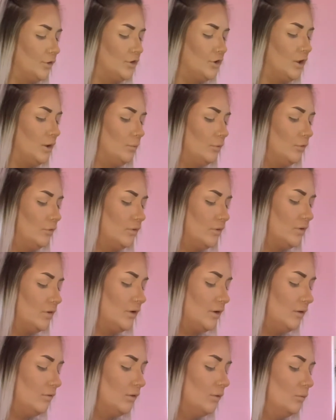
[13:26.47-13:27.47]
cheekbones
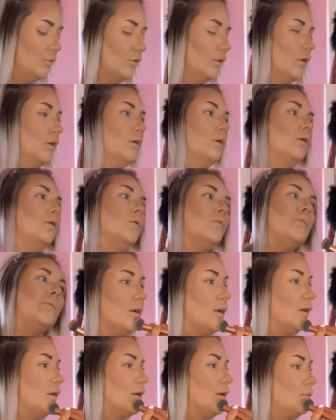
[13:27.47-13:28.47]
even more. I
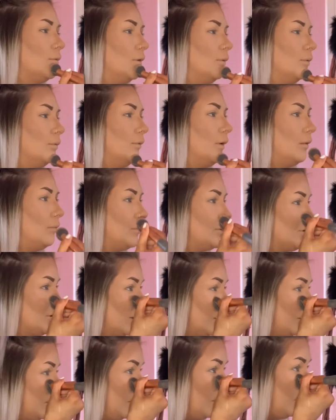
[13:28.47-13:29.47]
like to pop a bit on my
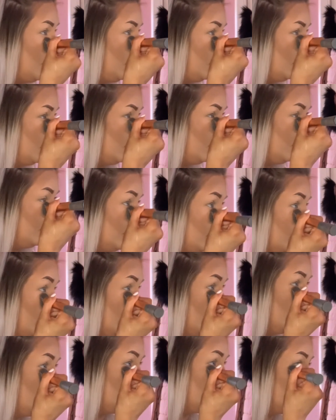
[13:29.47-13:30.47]
chin, under my
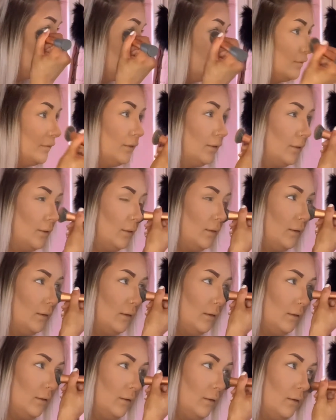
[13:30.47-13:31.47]
eyes,
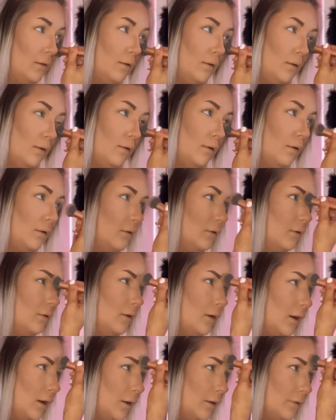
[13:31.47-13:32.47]

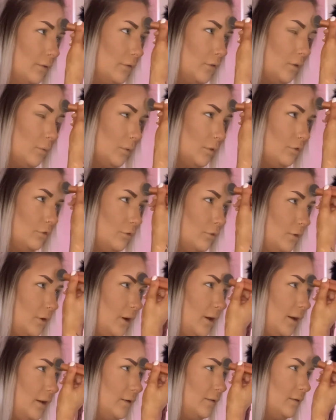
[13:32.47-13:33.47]
and on my
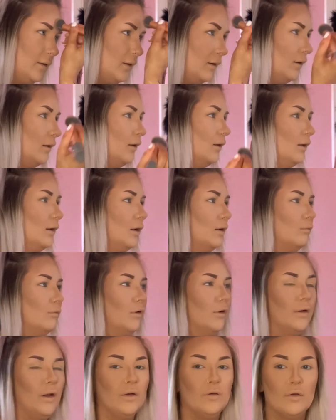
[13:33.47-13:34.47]
forehead. And
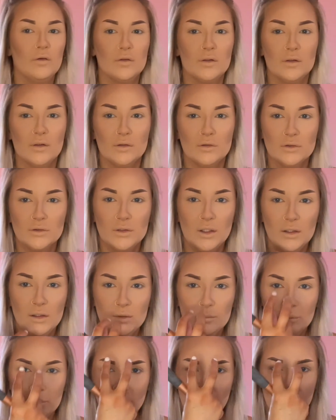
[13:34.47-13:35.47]
what that does is it just kind
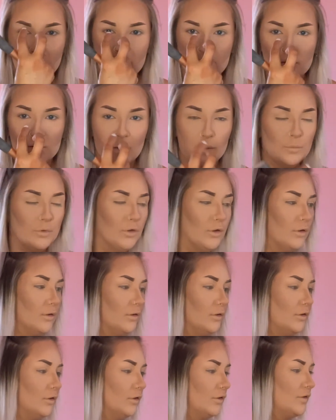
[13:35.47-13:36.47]
of brightens up
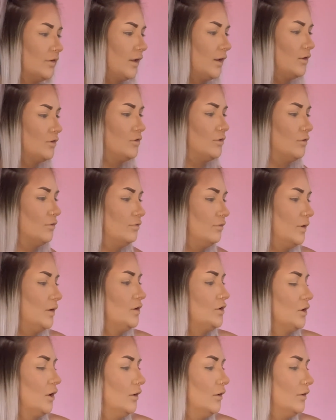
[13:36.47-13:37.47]
your central
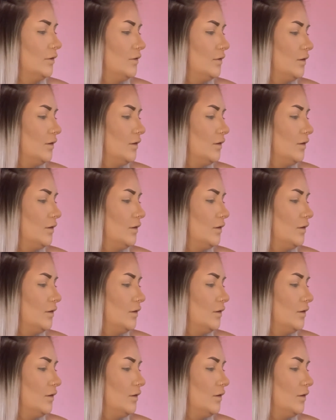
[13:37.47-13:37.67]
features.